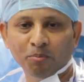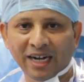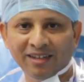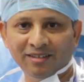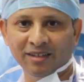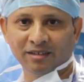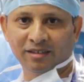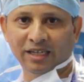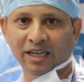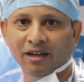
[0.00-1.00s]

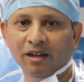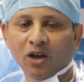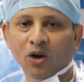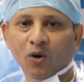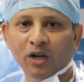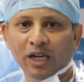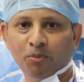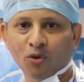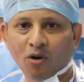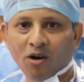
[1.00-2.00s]
Medicines can only
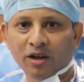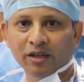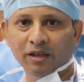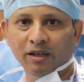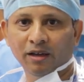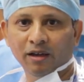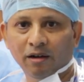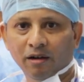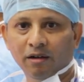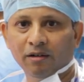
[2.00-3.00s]
prolong,
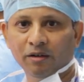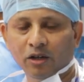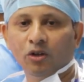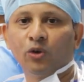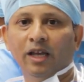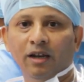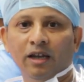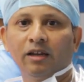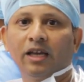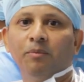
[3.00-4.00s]
you
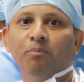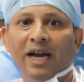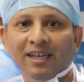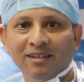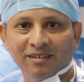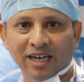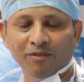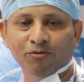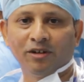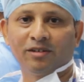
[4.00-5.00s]
can buy the
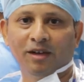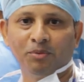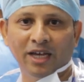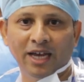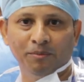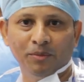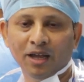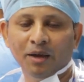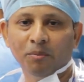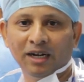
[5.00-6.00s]
time for some time,
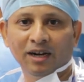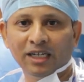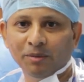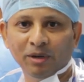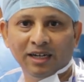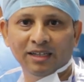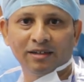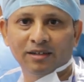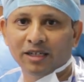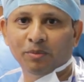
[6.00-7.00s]
but ultimately
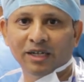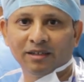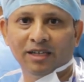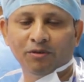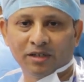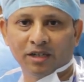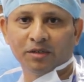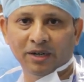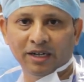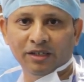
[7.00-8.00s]
the treatment is liver
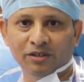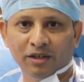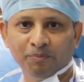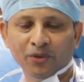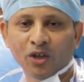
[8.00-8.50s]
transplantation.